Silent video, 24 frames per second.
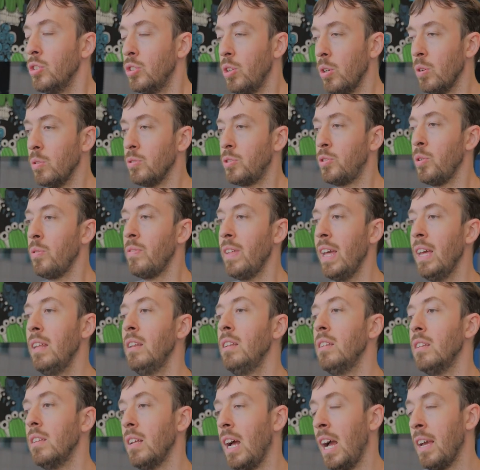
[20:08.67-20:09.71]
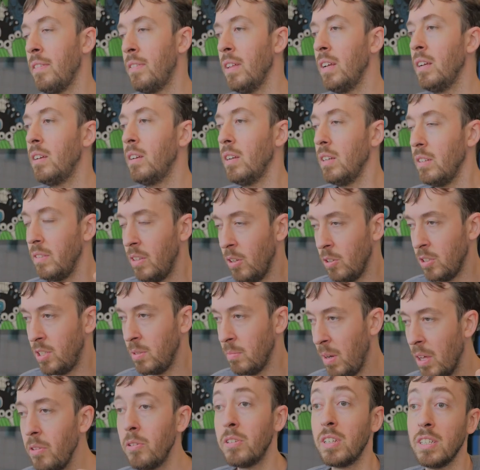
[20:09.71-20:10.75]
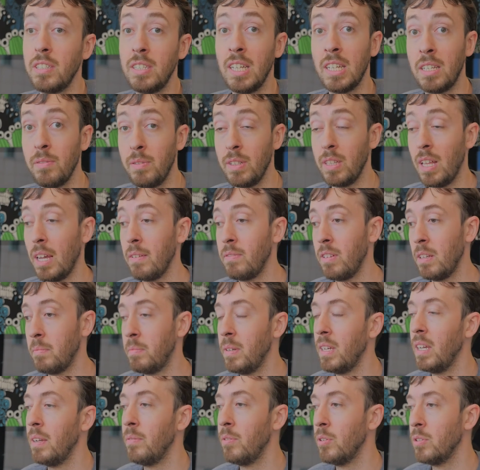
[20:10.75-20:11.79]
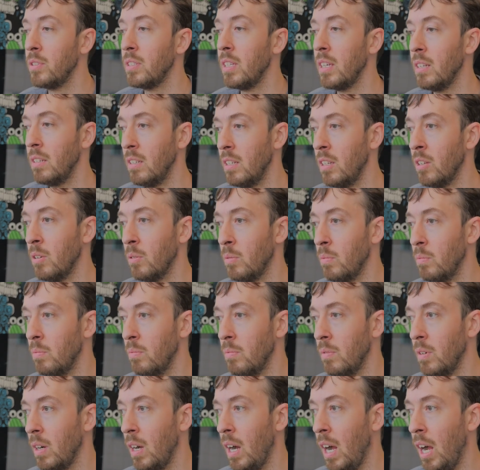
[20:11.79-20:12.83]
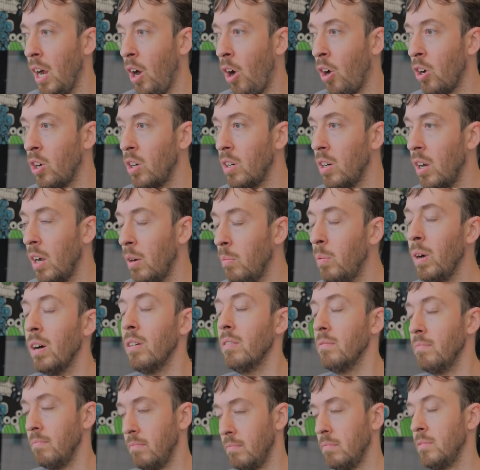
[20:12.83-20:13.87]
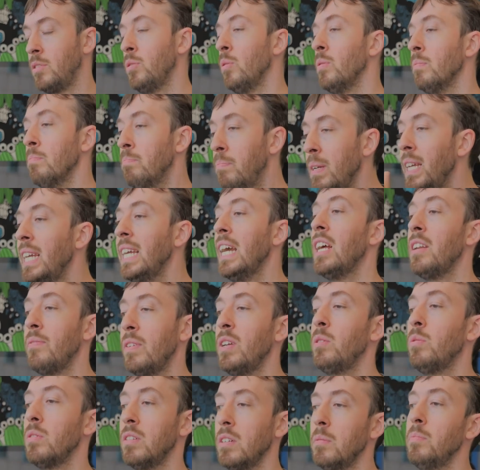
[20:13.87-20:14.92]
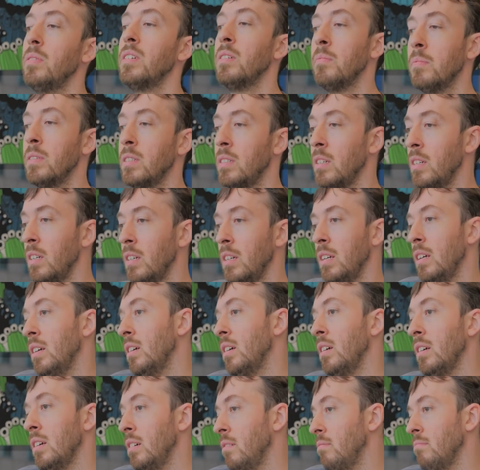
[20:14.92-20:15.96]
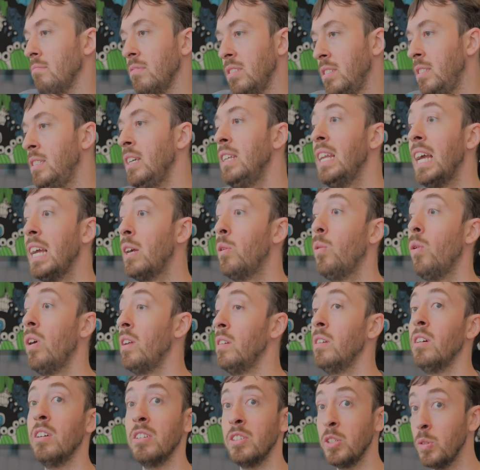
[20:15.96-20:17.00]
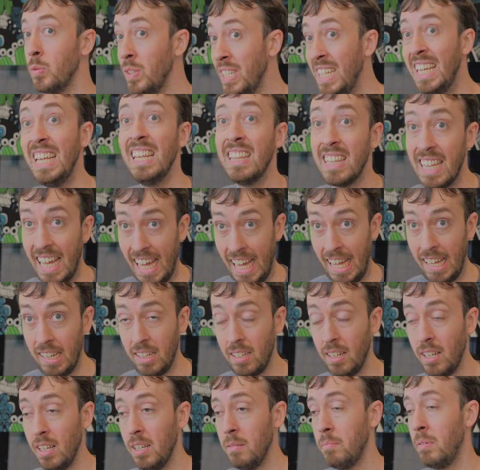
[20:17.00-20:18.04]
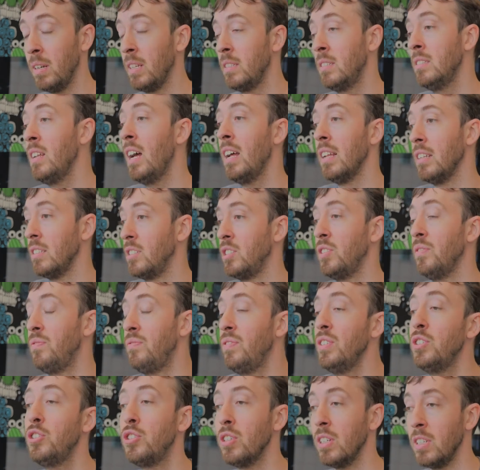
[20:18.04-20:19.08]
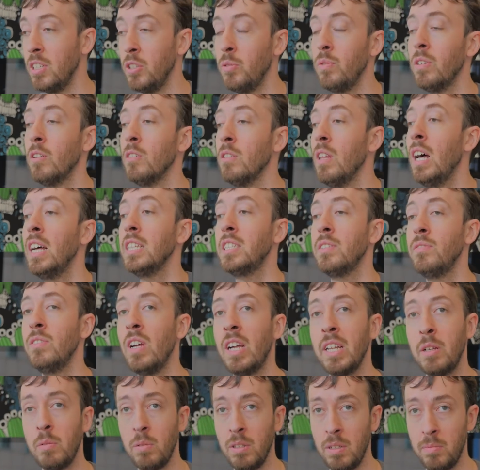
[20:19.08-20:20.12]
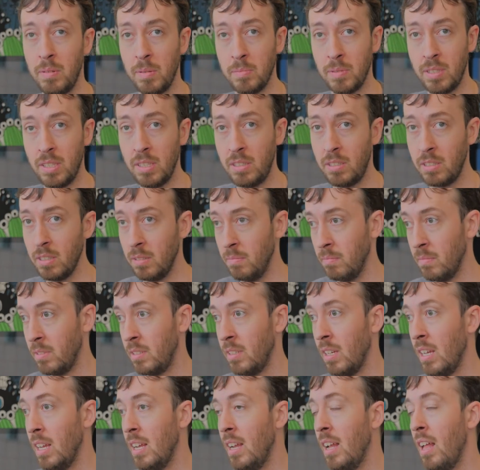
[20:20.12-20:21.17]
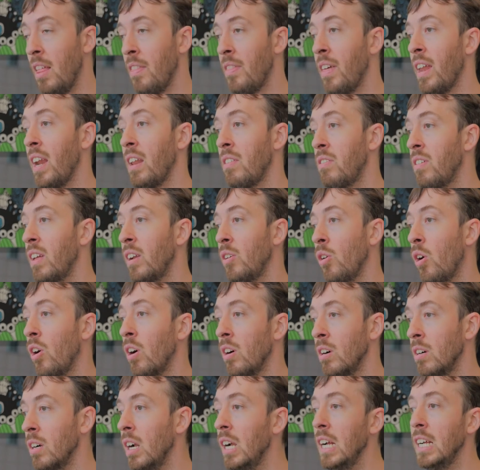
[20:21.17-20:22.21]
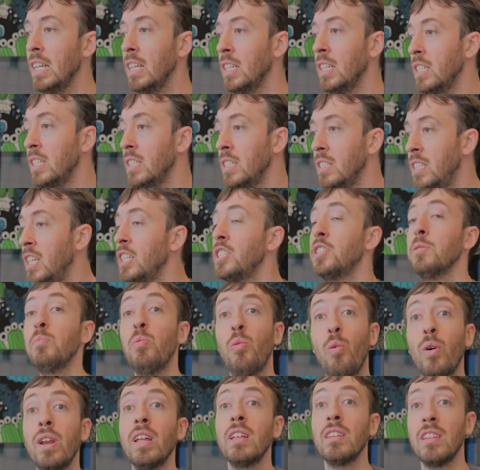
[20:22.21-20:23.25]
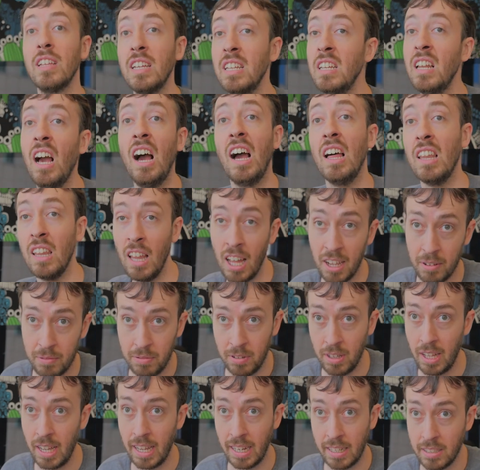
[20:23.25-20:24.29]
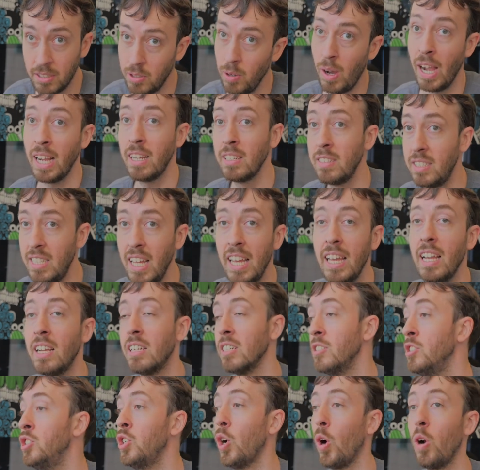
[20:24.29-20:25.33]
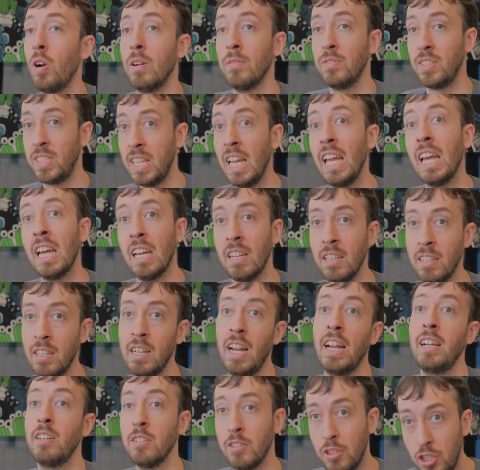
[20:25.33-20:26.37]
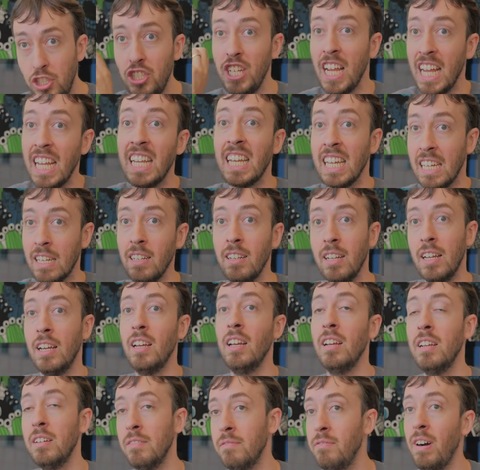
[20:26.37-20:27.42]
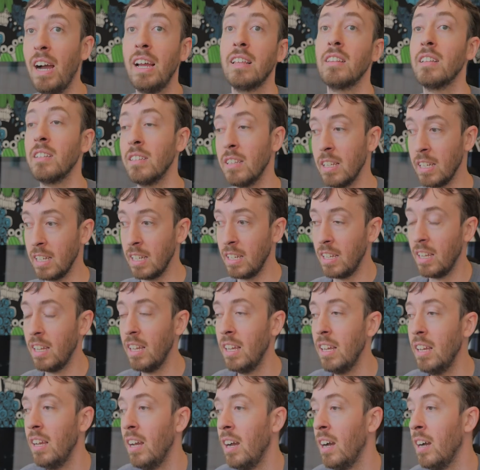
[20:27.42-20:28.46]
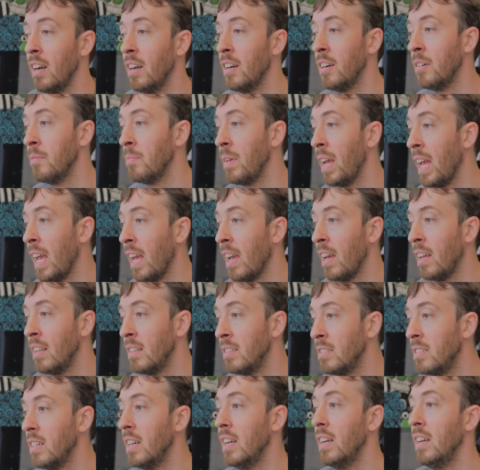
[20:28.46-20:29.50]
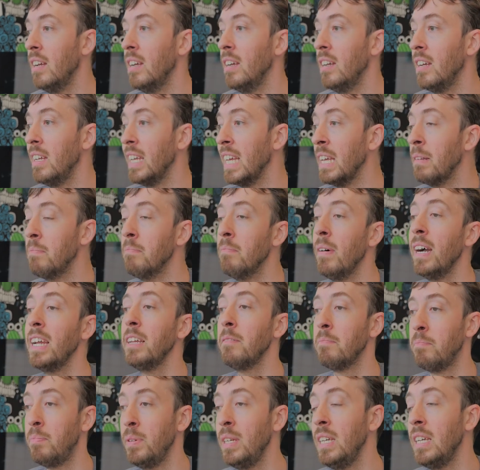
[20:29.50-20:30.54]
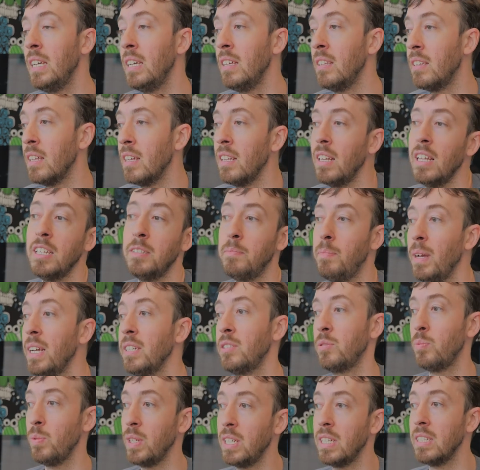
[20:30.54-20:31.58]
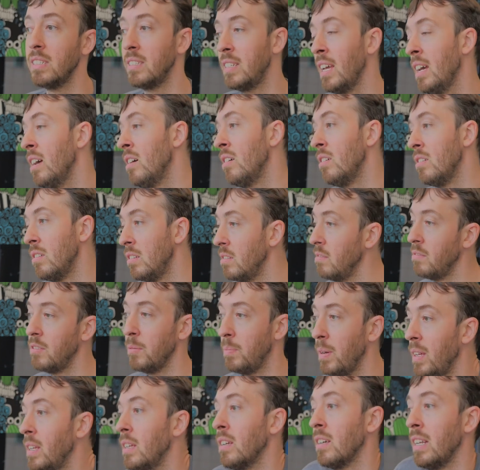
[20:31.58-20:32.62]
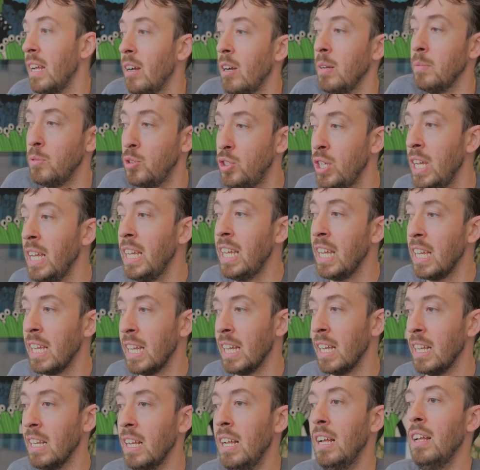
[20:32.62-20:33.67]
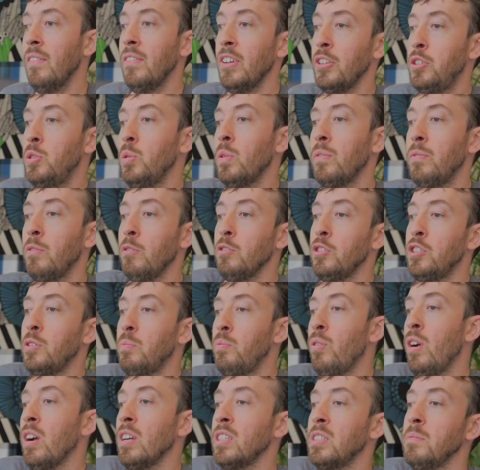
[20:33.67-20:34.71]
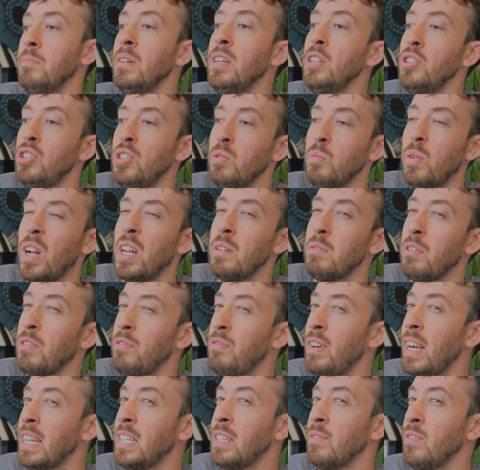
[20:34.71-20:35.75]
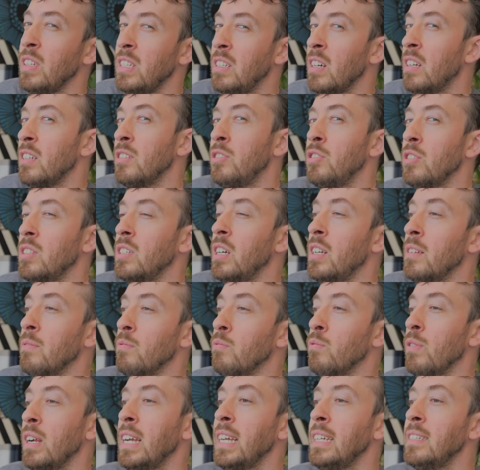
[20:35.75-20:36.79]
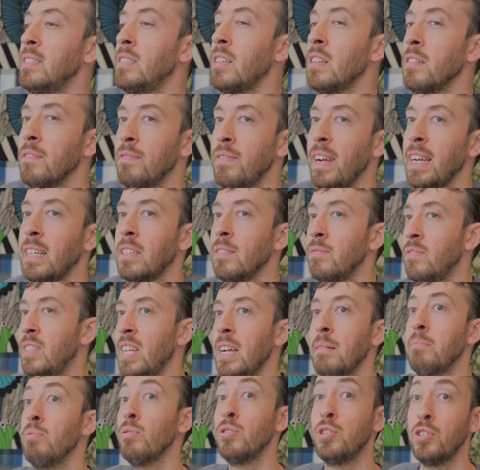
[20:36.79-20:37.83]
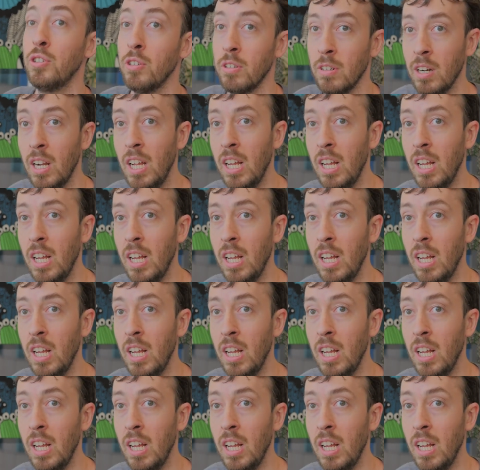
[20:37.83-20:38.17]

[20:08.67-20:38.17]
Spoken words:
So then I think there are some other distinctively lifelike behaviors that, you know, So being out of equilibrium is a sine qua non. You need that, but it's not sufficient. There are lots of non-equilibrium systems that I think are disappointingly not lifelike. So I could take a jar of sand and I could shake it violently. And it might be that as best we can tell, depending on how I'm shaking it, that to a first approximation, what I've effectively done is just kind of raised an effective temperature